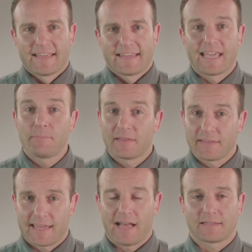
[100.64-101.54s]
Keeping
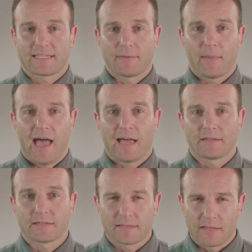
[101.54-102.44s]
the calcium
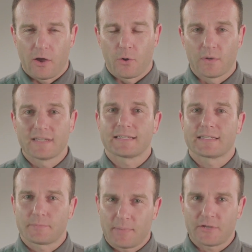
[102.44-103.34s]
hardness low is
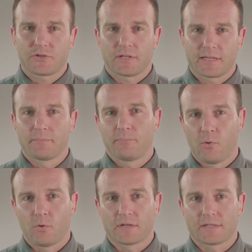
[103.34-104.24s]
especially
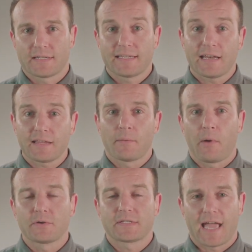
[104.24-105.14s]
important to getting the
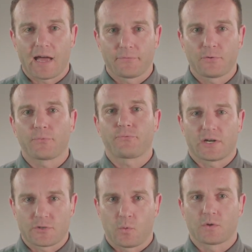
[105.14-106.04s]
most out of your
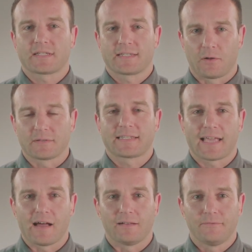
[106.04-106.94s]
freshwater salt
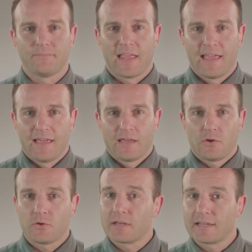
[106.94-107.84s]
cell.
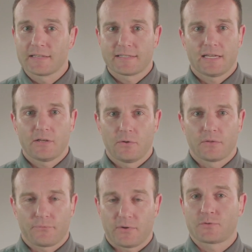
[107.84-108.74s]
You can continue
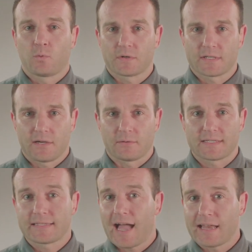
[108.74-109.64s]
the freshwater salt
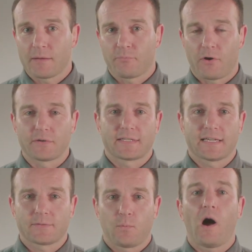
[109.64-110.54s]
startup
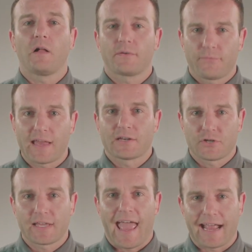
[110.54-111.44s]
process while the
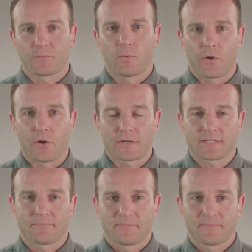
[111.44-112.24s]
Vanishing Act works.